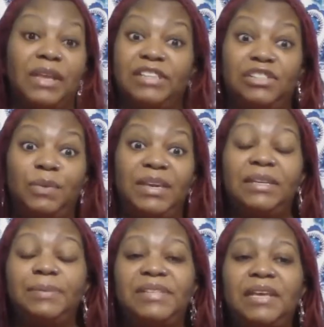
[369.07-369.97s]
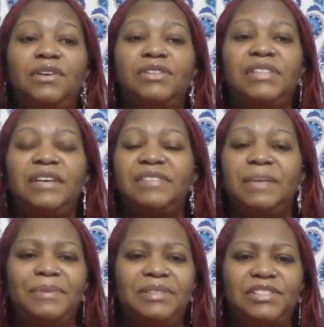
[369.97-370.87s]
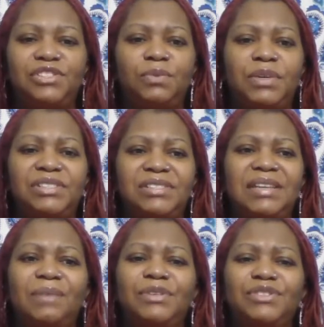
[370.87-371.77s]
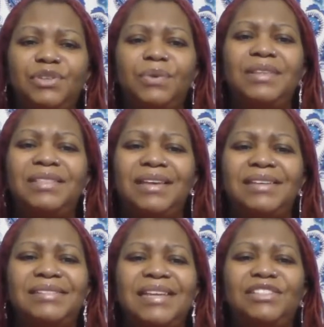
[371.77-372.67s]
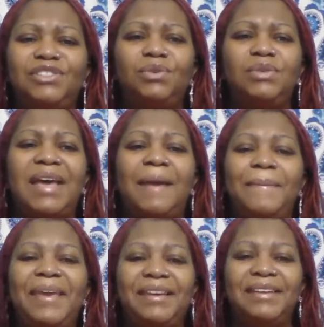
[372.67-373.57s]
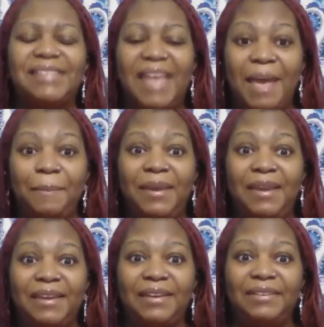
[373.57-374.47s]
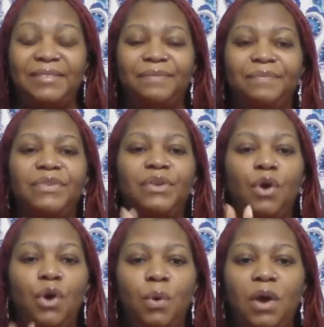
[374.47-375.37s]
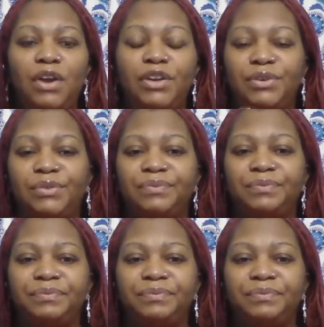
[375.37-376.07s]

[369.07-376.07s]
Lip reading: And so we end up setting ourselves up in the situations that we're doing things that do not make us happy. Who are you?